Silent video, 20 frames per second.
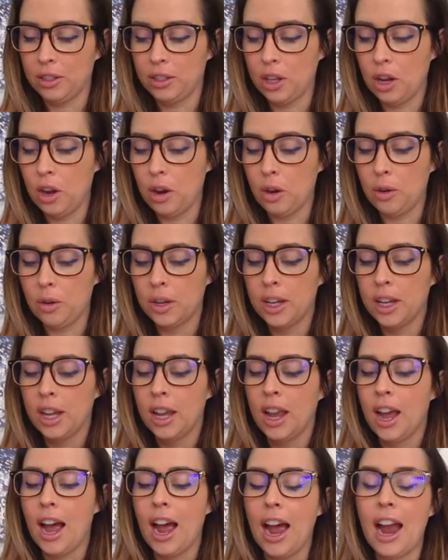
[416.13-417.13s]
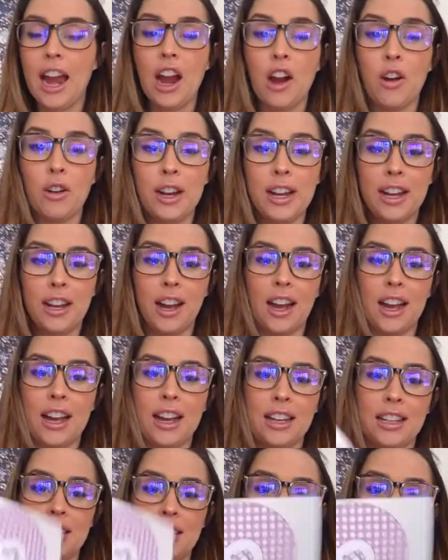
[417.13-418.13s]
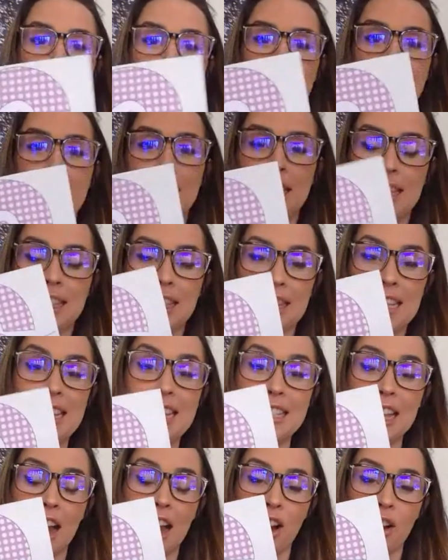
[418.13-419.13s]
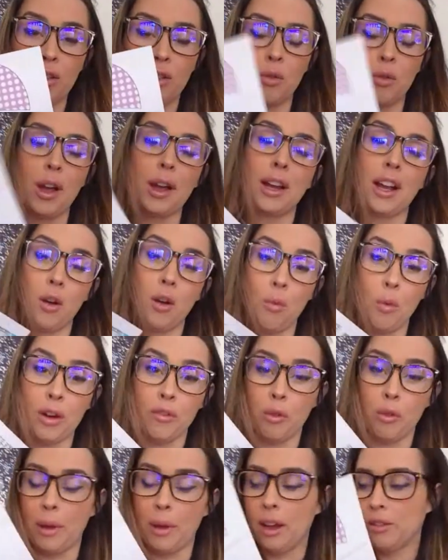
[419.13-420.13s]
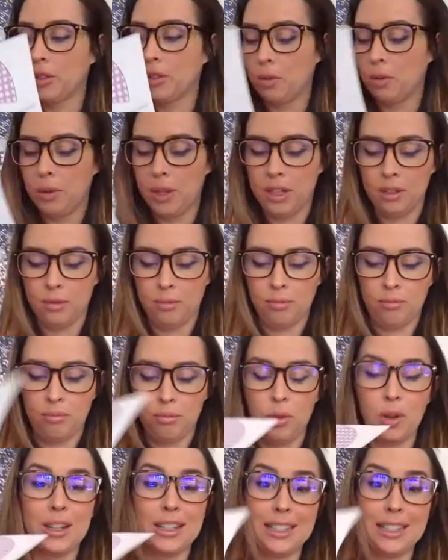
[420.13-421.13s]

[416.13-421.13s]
So I already cut these out. Well, I cut one of them out so we could put it